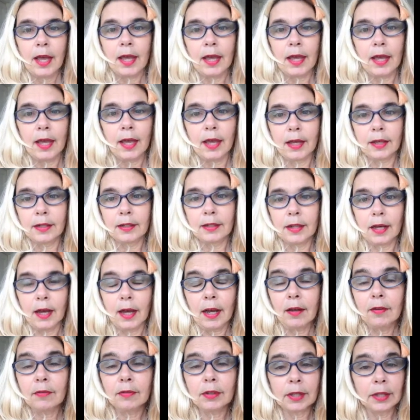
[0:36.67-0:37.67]
And
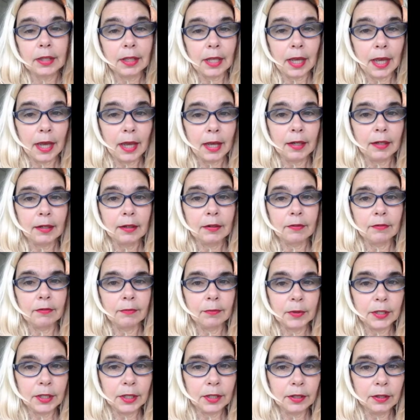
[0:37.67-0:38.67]
I have a lot
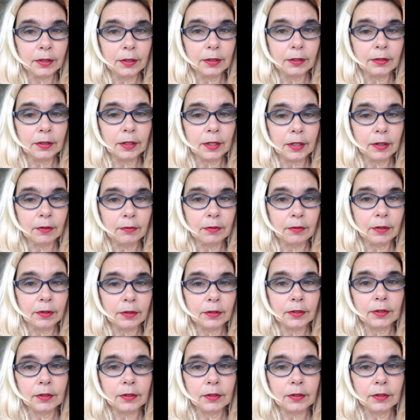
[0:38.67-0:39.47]
of material to cover,